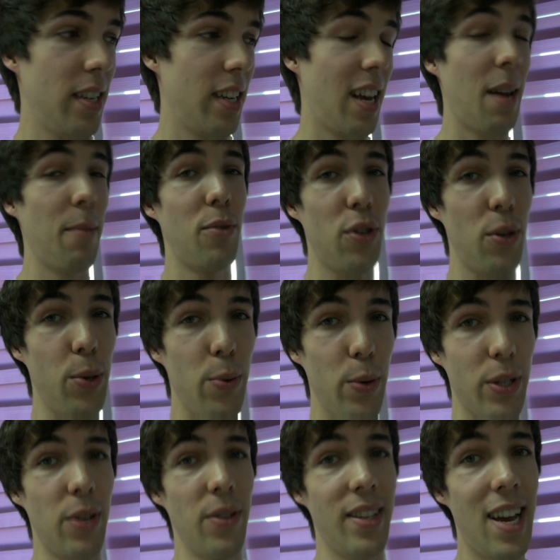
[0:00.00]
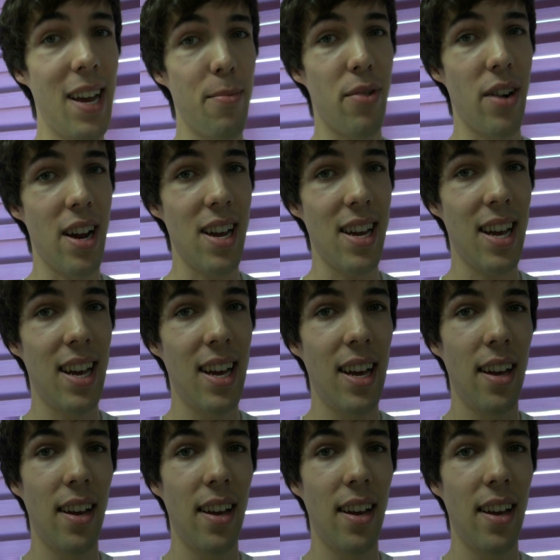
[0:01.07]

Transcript: Game 2 was on Daybreak